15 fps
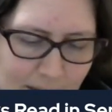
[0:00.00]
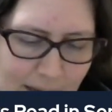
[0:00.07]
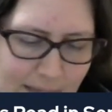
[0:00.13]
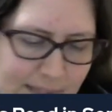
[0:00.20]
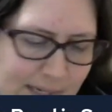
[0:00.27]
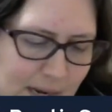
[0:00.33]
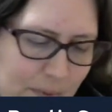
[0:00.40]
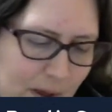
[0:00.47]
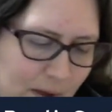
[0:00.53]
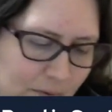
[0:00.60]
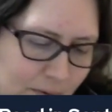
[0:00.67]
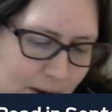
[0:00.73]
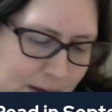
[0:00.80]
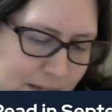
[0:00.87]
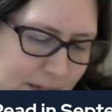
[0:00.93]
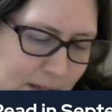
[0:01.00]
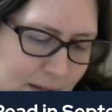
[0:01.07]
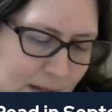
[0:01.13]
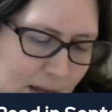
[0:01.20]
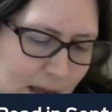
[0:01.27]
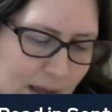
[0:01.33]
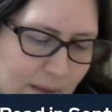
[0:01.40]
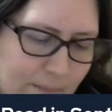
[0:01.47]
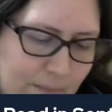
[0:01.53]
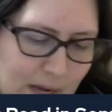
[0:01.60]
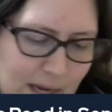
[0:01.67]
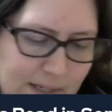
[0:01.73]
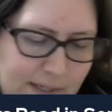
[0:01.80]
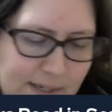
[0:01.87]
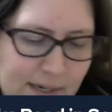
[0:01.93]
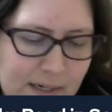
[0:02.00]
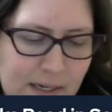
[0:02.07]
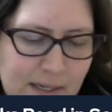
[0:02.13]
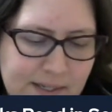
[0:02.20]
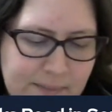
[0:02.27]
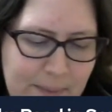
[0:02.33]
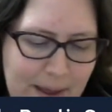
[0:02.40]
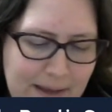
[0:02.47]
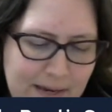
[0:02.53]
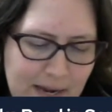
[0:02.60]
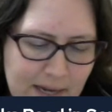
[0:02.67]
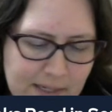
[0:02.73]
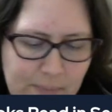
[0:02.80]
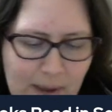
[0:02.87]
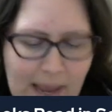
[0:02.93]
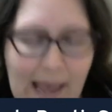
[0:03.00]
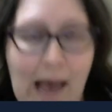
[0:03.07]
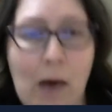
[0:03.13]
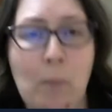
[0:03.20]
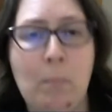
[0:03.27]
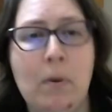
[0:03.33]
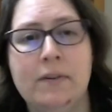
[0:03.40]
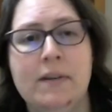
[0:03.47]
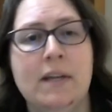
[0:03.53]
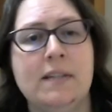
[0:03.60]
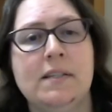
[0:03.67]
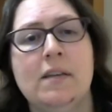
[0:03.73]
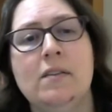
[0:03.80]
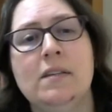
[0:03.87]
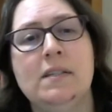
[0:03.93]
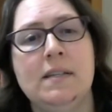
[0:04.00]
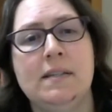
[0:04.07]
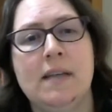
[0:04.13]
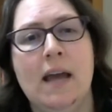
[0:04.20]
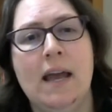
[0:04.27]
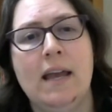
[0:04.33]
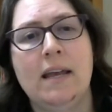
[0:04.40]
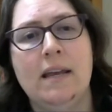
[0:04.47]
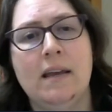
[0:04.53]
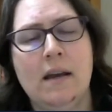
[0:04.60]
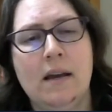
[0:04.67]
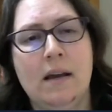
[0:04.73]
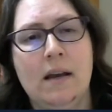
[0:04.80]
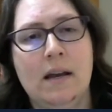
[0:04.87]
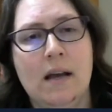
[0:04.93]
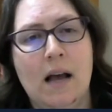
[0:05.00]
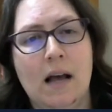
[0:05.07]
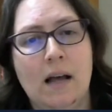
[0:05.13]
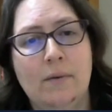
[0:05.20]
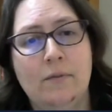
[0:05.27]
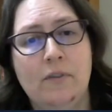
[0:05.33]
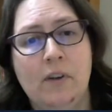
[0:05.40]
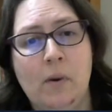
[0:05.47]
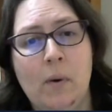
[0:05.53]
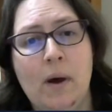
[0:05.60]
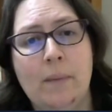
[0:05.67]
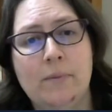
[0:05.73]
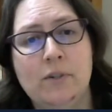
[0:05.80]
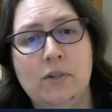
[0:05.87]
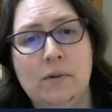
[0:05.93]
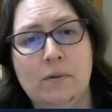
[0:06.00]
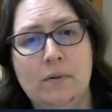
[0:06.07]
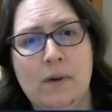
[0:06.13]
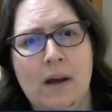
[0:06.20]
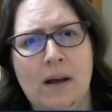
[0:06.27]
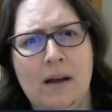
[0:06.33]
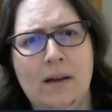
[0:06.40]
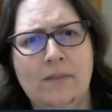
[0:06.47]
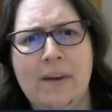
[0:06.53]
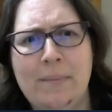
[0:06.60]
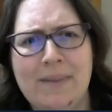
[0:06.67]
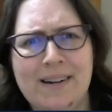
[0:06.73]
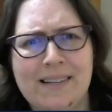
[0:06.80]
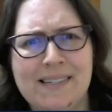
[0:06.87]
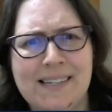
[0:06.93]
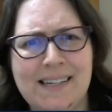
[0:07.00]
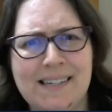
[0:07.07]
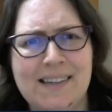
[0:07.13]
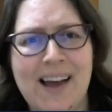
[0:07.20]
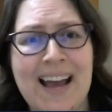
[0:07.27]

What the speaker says: Next up, I read A Study in Spandex by Hal Bodner. So this is a Follow-up to Fabulous in